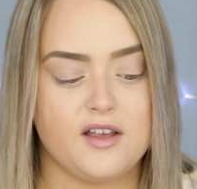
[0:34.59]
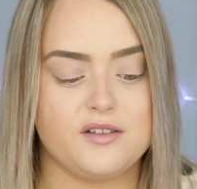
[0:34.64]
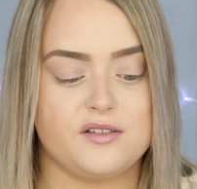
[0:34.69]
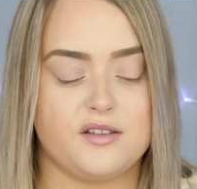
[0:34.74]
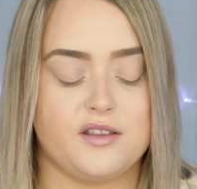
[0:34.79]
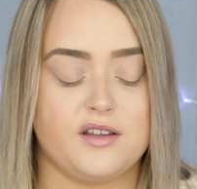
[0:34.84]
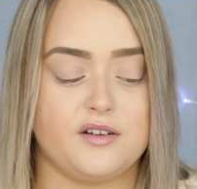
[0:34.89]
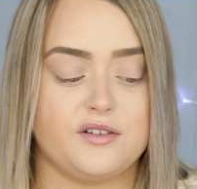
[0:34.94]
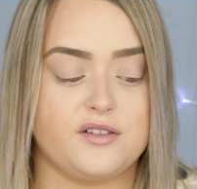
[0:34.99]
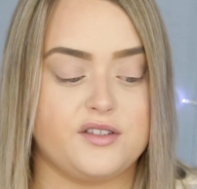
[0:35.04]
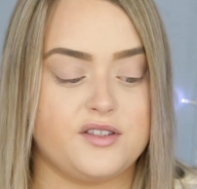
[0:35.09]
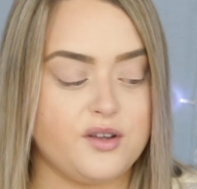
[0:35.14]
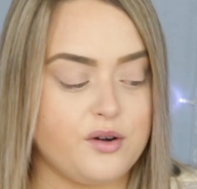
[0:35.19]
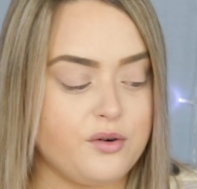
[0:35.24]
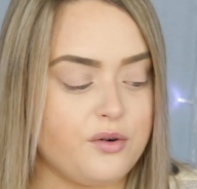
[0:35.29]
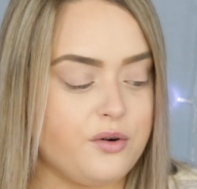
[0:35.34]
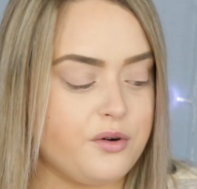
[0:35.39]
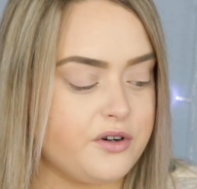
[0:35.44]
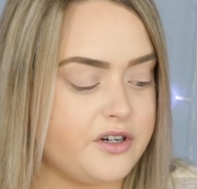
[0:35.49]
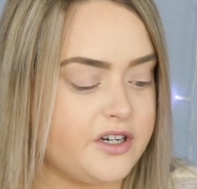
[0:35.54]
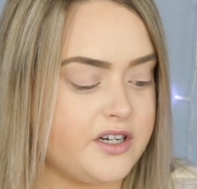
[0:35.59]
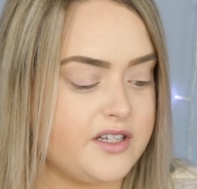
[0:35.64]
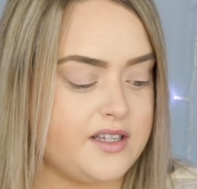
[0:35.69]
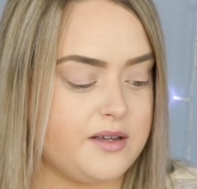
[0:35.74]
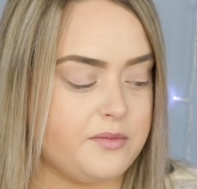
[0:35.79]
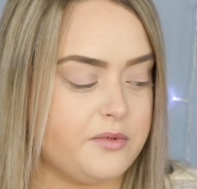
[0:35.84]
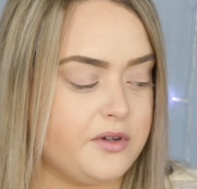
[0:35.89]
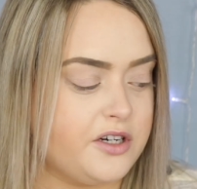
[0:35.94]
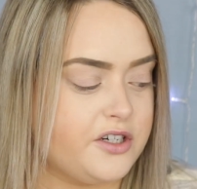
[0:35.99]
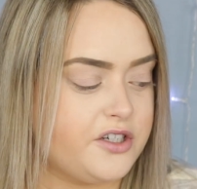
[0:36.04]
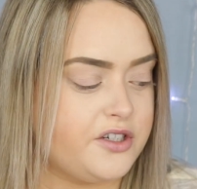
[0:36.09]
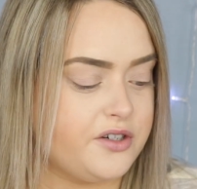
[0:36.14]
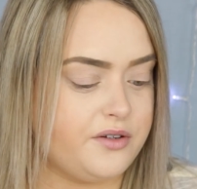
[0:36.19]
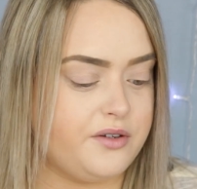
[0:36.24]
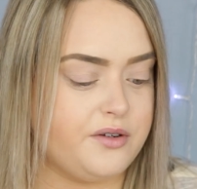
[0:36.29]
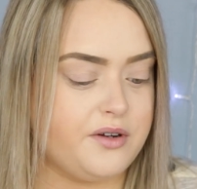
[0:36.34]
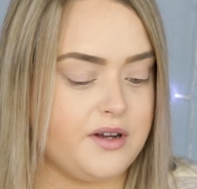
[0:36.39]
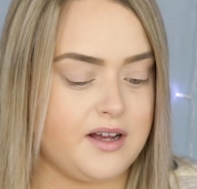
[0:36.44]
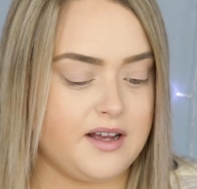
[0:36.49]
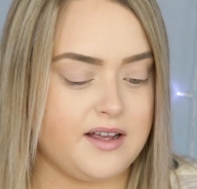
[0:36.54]
So they're so gorgeous. I'm going to show
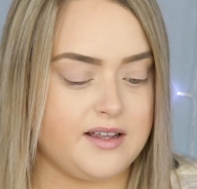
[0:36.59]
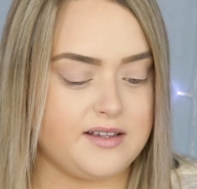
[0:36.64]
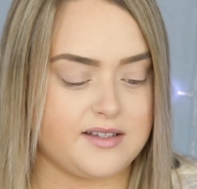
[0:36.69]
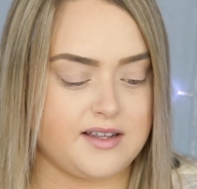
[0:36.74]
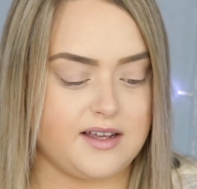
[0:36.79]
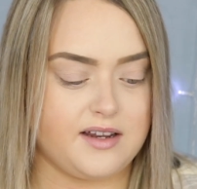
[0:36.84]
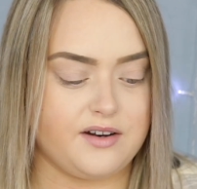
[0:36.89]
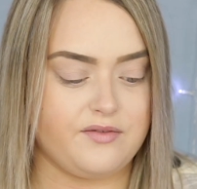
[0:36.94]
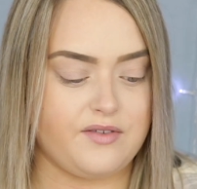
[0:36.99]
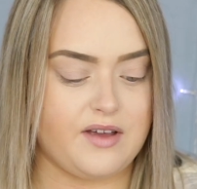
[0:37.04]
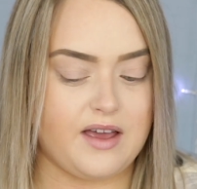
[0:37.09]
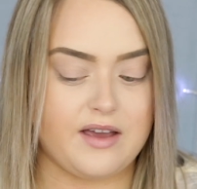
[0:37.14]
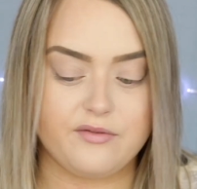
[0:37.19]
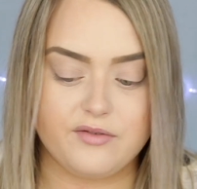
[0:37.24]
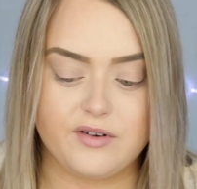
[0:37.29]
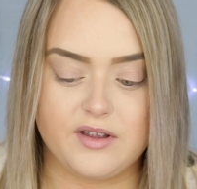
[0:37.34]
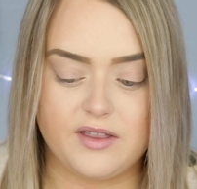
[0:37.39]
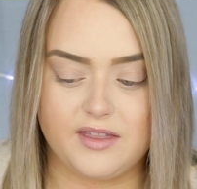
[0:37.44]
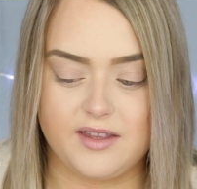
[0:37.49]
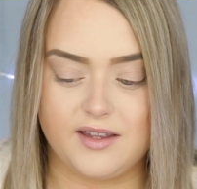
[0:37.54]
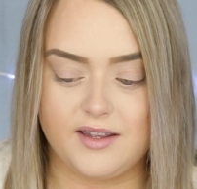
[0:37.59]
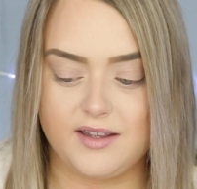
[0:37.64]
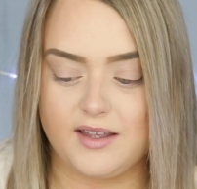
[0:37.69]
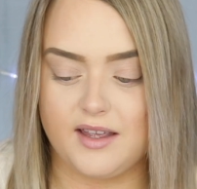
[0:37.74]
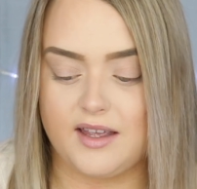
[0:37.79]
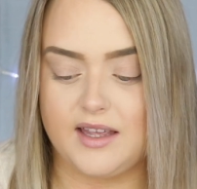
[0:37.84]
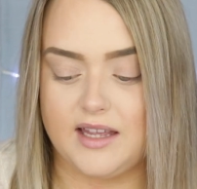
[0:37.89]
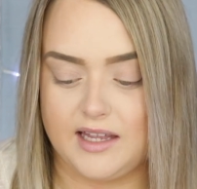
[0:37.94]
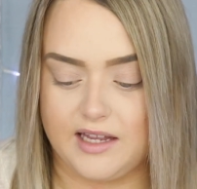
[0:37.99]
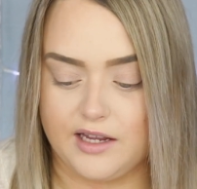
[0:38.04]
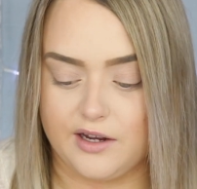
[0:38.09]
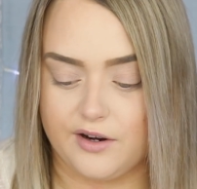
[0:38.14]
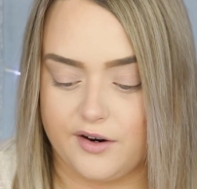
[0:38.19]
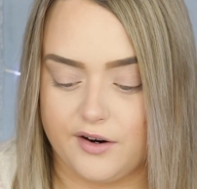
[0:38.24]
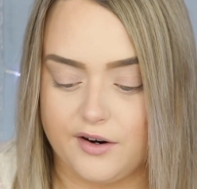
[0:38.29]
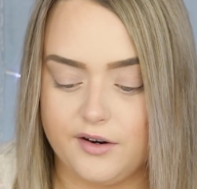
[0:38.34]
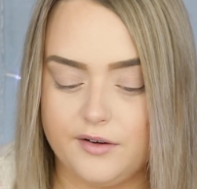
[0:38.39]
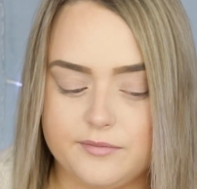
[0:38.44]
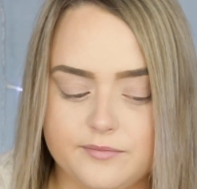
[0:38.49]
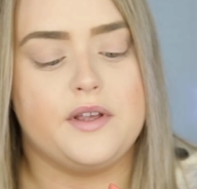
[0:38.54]
you guys kind of everything
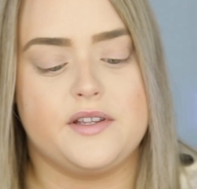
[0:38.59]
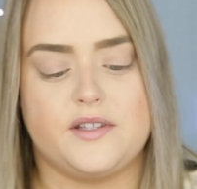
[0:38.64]
here.